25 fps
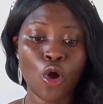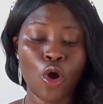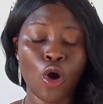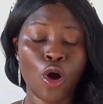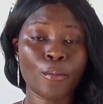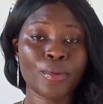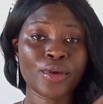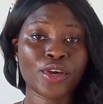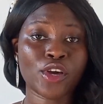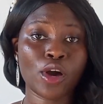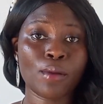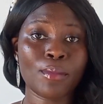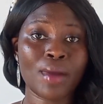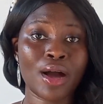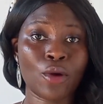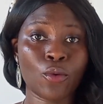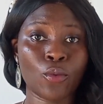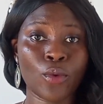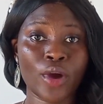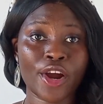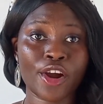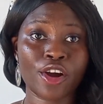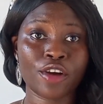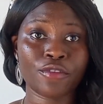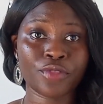or become
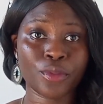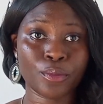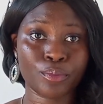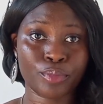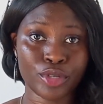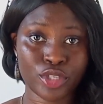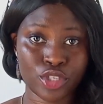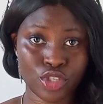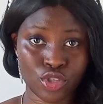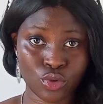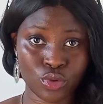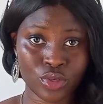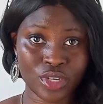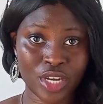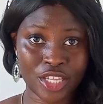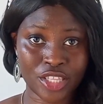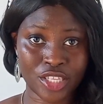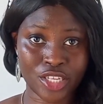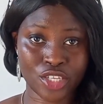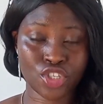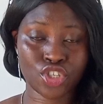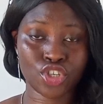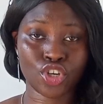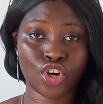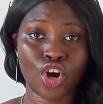aware of the persona
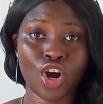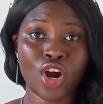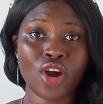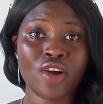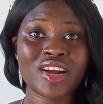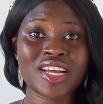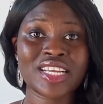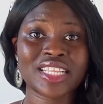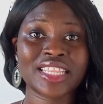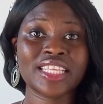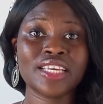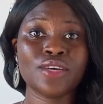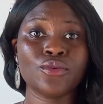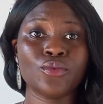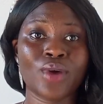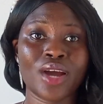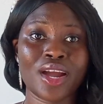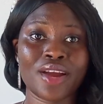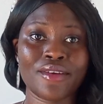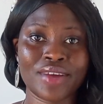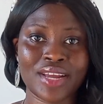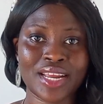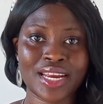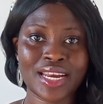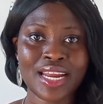that you're currently
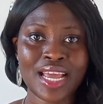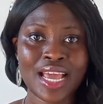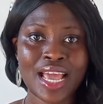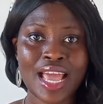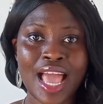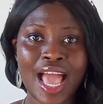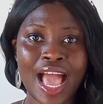wearing